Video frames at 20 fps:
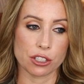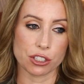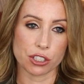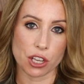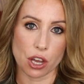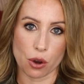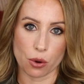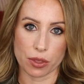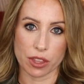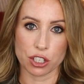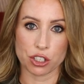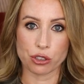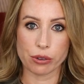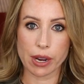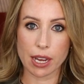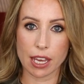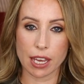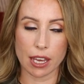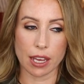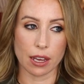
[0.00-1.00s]
So the
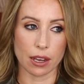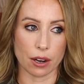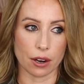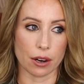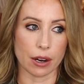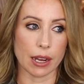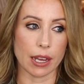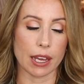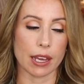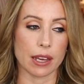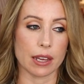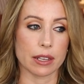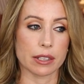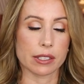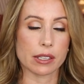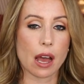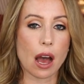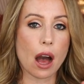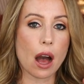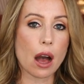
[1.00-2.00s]
trick here
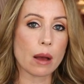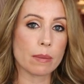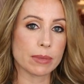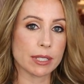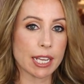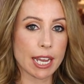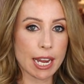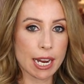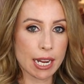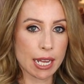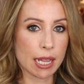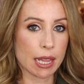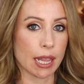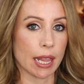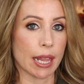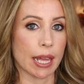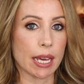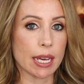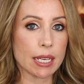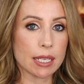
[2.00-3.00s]
is
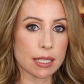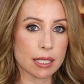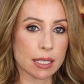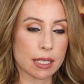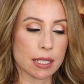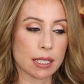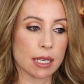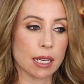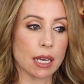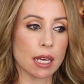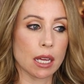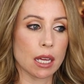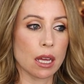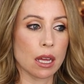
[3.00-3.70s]
updating this,